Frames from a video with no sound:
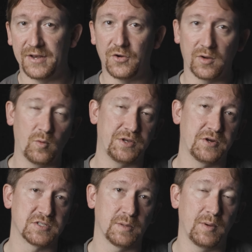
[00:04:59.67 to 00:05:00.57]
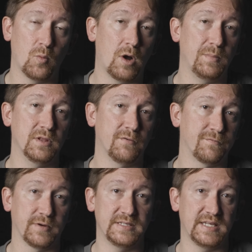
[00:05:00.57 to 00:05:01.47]
and during winter it's going to be well below
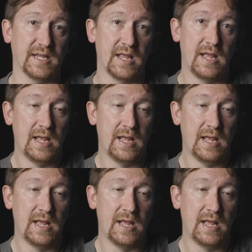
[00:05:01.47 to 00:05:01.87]
freezing.